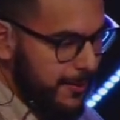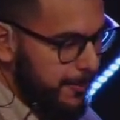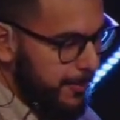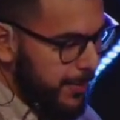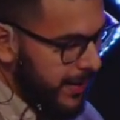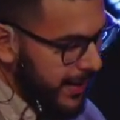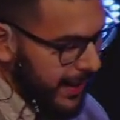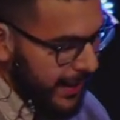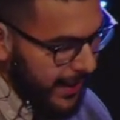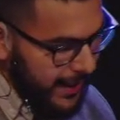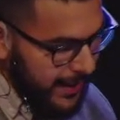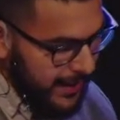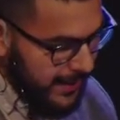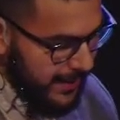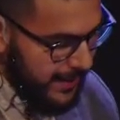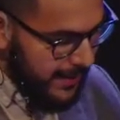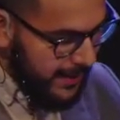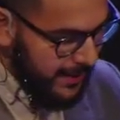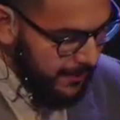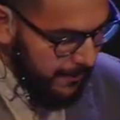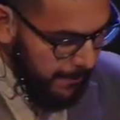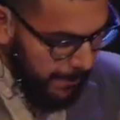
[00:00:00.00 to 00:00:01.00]
the
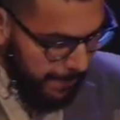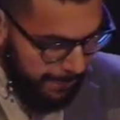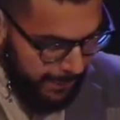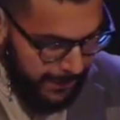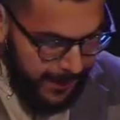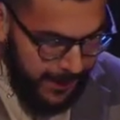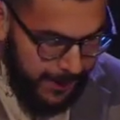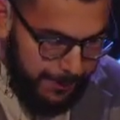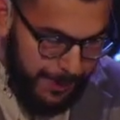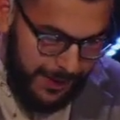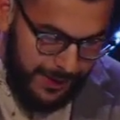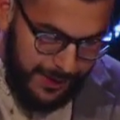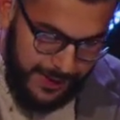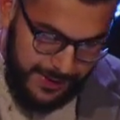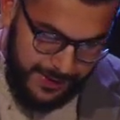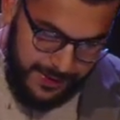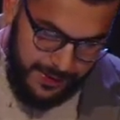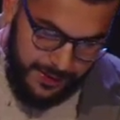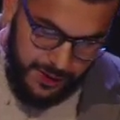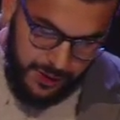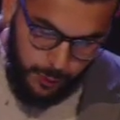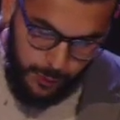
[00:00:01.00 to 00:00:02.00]
plant. But
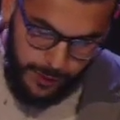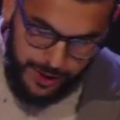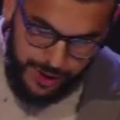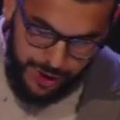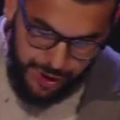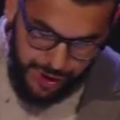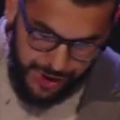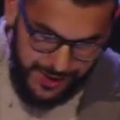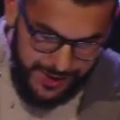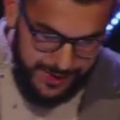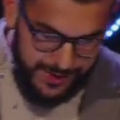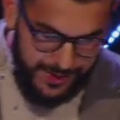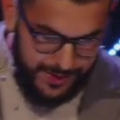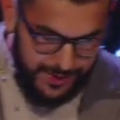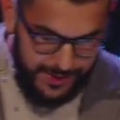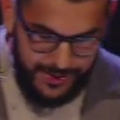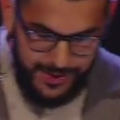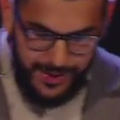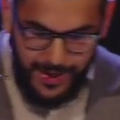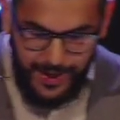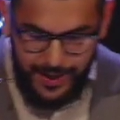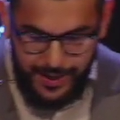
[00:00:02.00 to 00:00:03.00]
listen to what Jesus
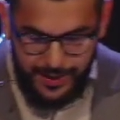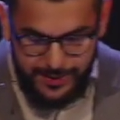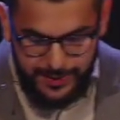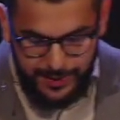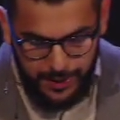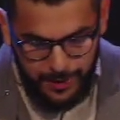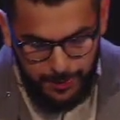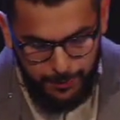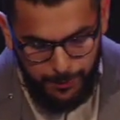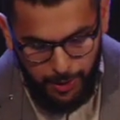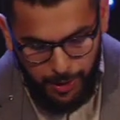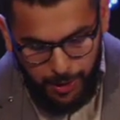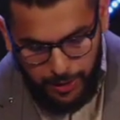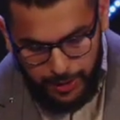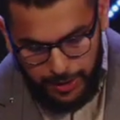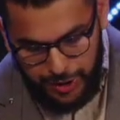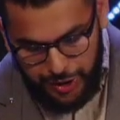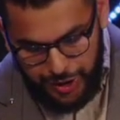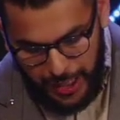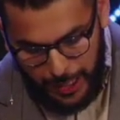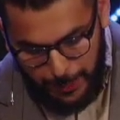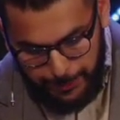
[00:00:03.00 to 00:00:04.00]
says in
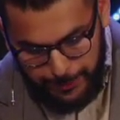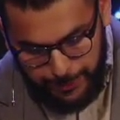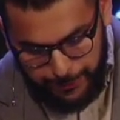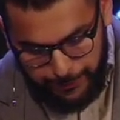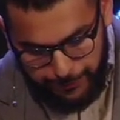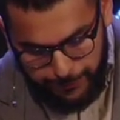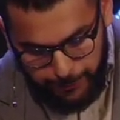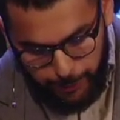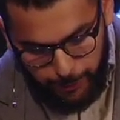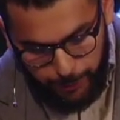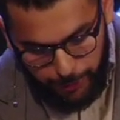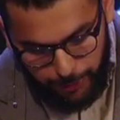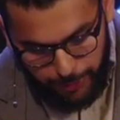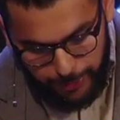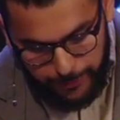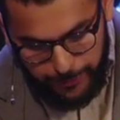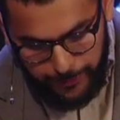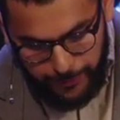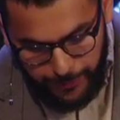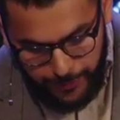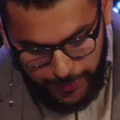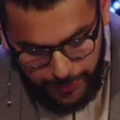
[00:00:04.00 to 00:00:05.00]
Mark chapter 4,